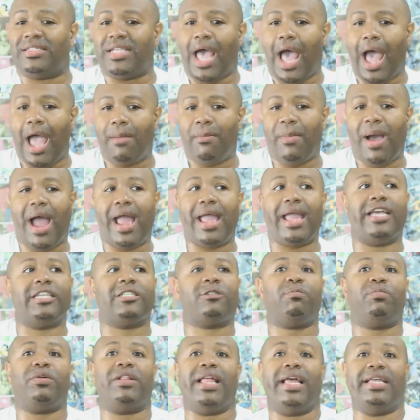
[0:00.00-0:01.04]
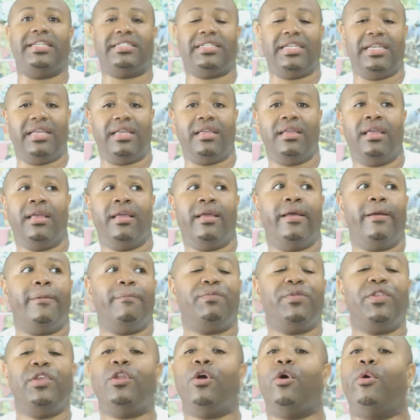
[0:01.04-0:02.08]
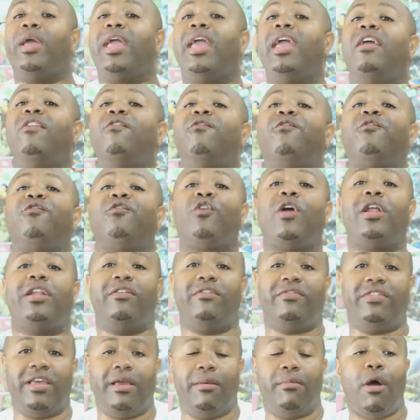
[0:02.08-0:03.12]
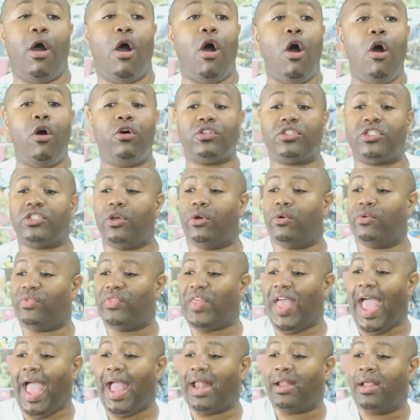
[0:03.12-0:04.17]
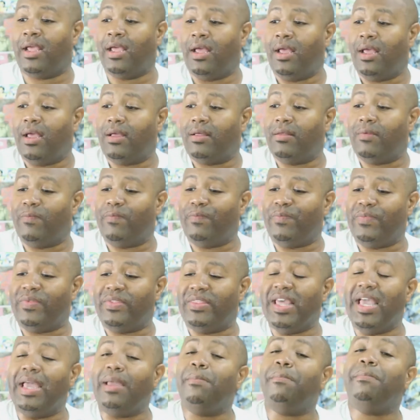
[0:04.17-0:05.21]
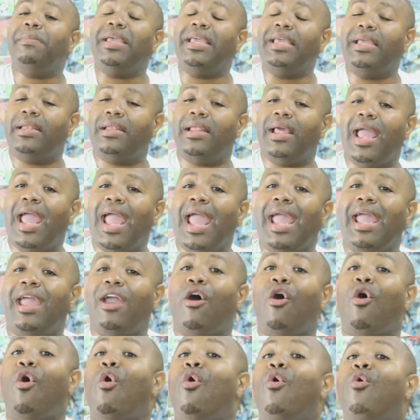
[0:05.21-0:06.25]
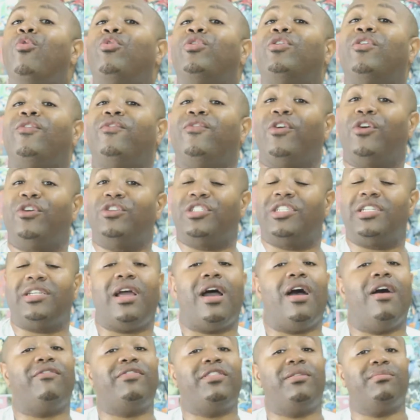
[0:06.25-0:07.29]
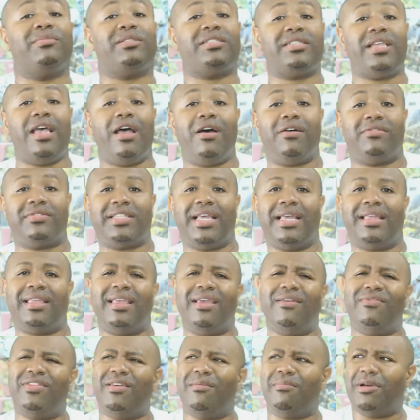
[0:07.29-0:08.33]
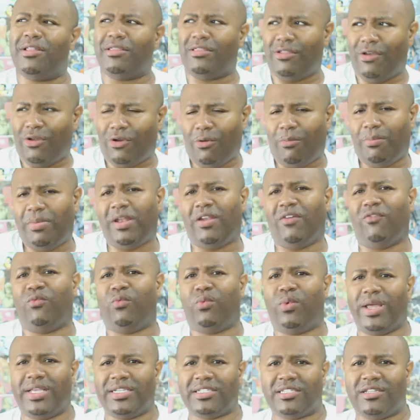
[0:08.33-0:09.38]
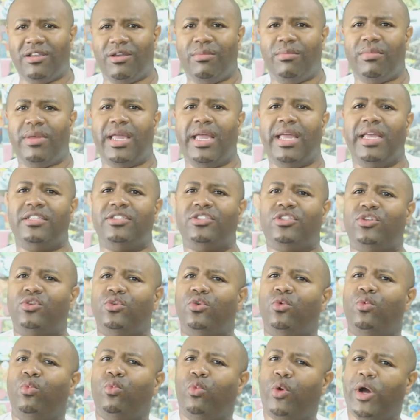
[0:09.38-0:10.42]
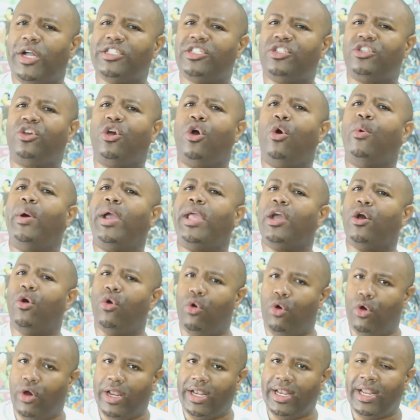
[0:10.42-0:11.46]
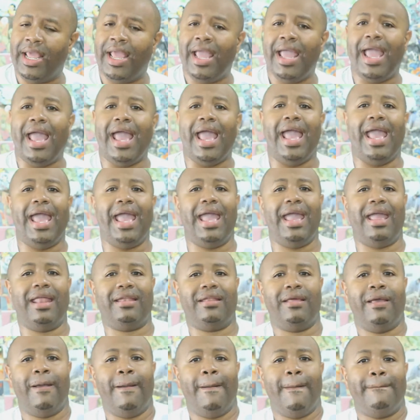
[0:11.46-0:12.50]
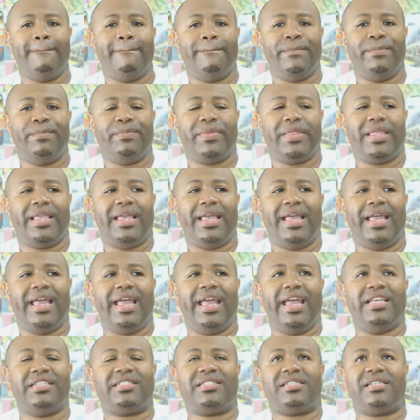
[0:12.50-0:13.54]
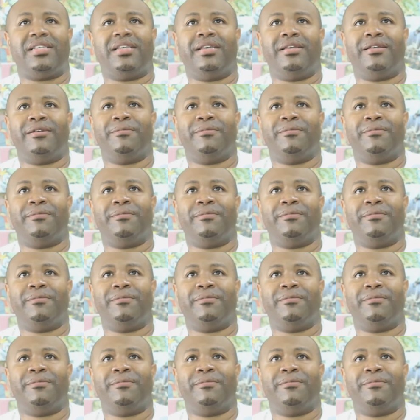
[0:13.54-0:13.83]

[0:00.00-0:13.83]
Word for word: Tiamat is placing, you know, in front of them. Also that they meet a older version of themselves that give them a little bit of wisdom into what's going on. And it's